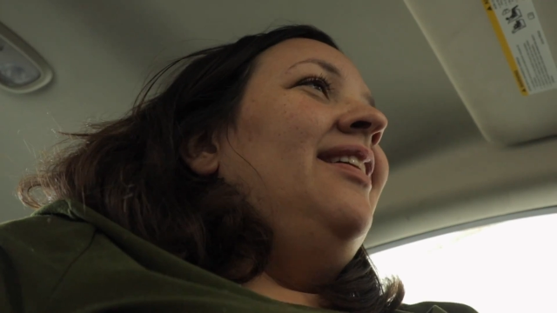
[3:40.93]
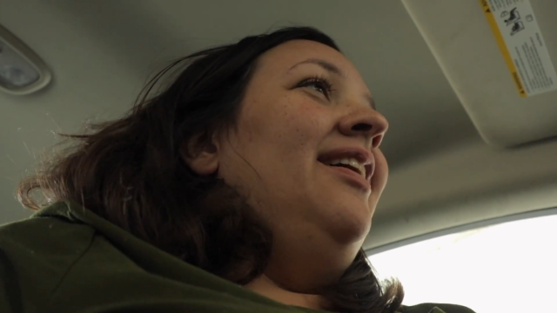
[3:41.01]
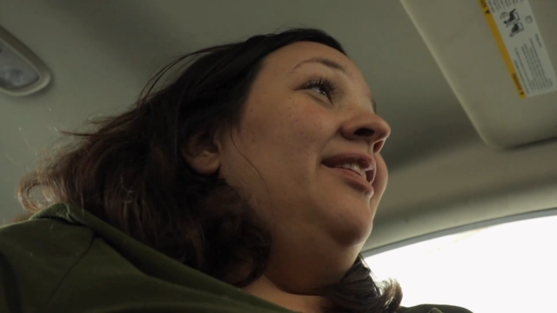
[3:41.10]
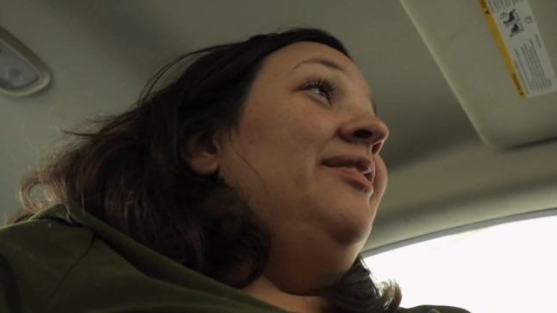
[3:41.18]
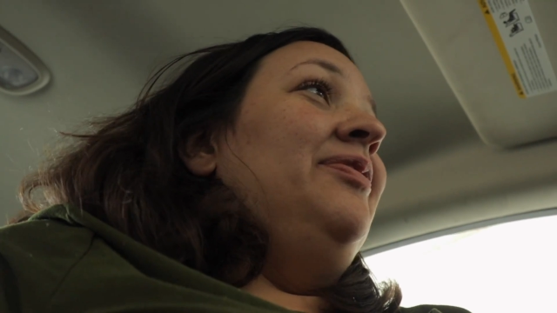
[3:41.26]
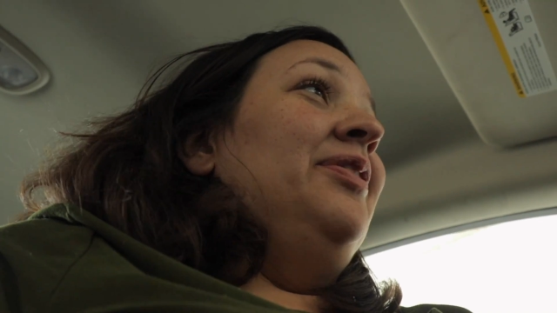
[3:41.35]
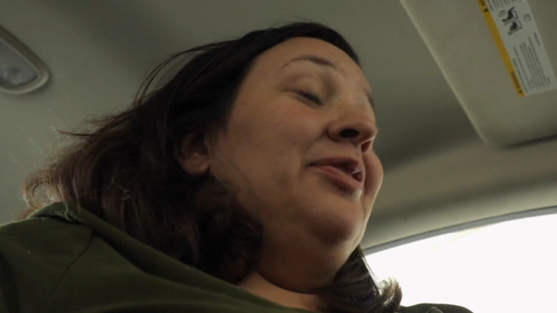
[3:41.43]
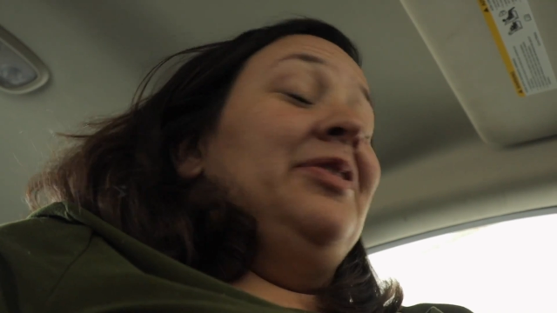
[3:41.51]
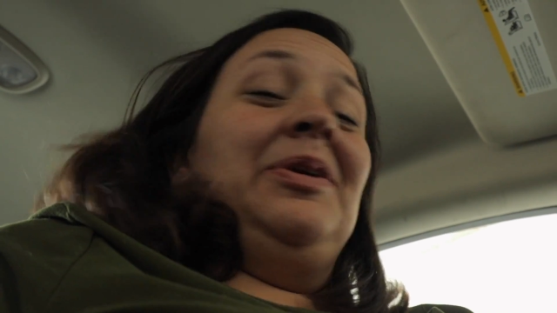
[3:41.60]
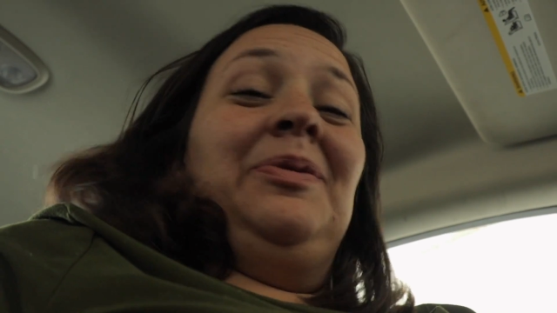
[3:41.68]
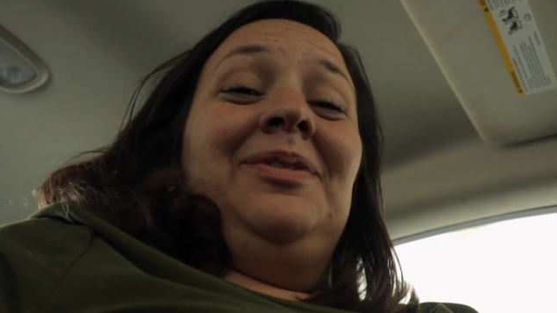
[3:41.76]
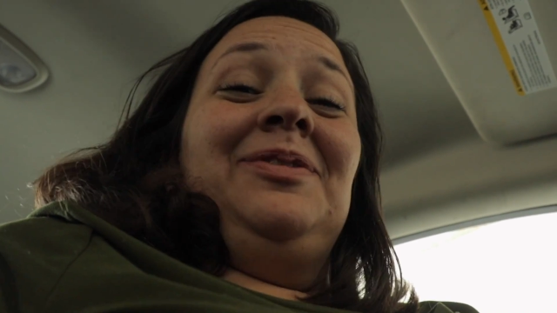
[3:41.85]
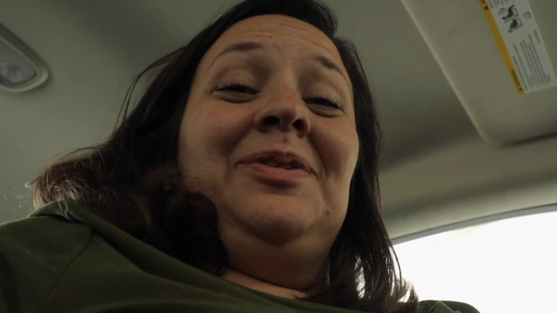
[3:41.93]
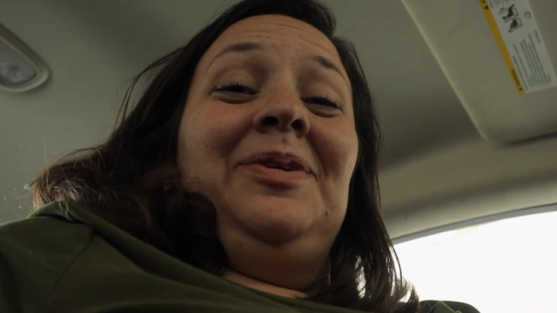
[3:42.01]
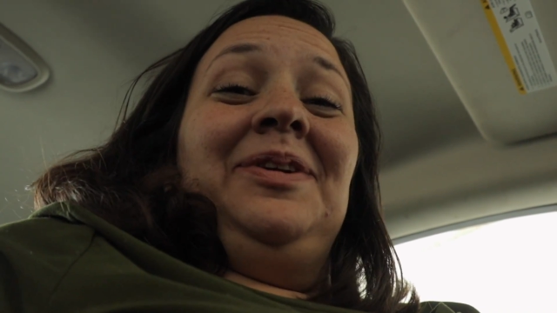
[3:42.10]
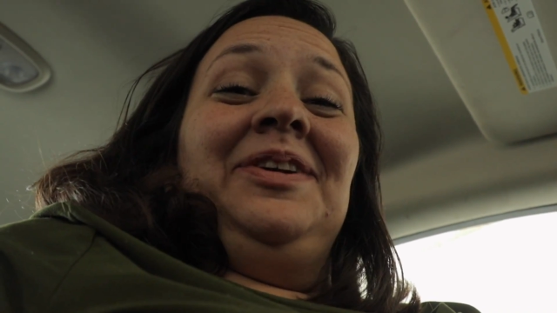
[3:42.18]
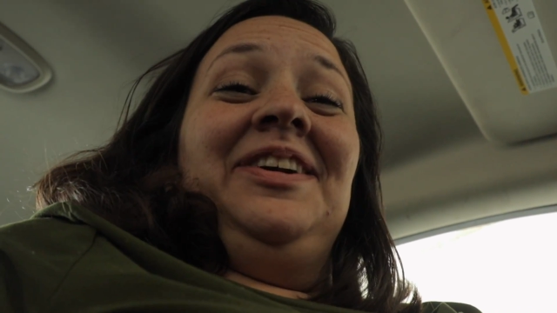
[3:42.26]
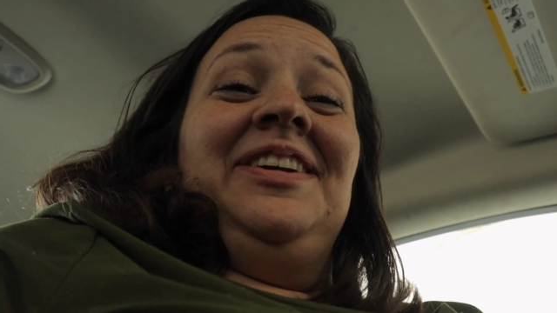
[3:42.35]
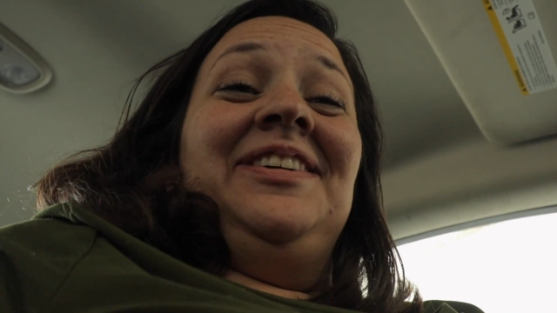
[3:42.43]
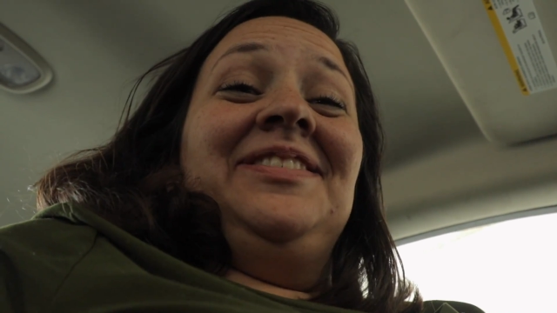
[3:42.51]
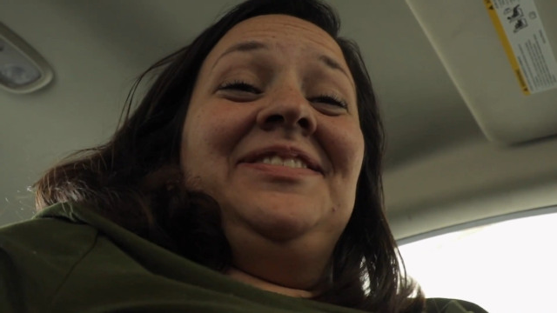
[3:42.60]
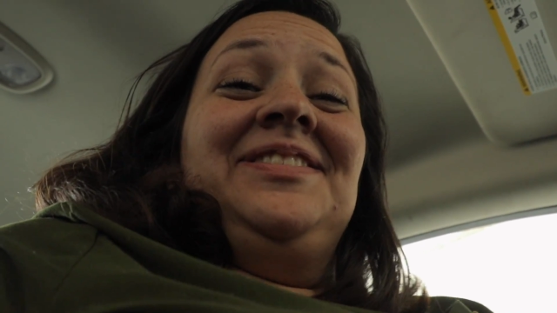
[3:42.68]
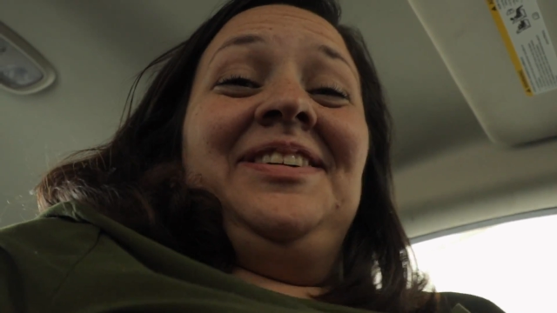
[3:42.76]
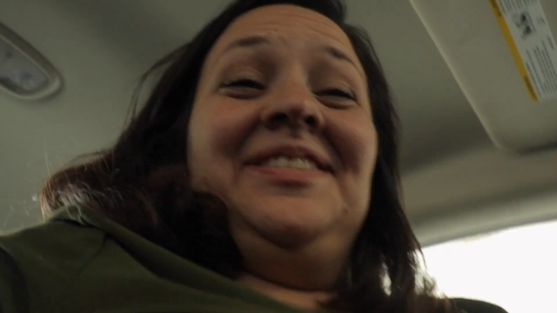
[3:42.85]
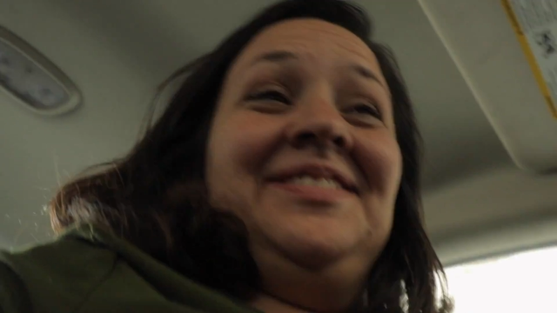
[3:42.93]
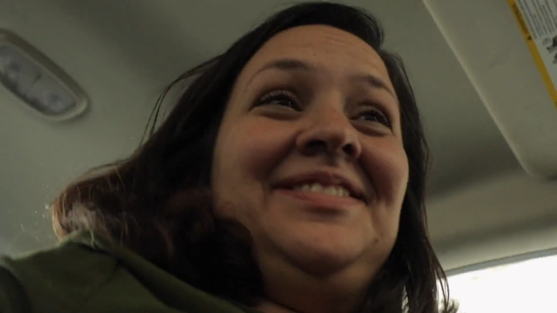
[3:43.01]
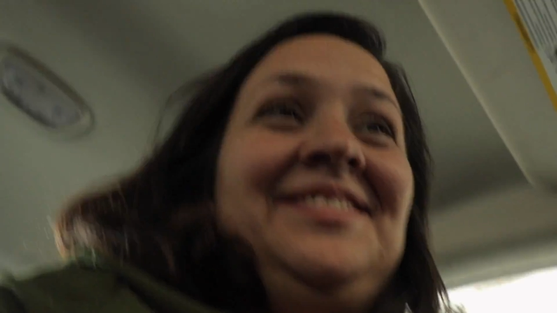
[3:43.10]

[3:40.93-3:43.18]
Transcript: I feel really weird recording right now, so.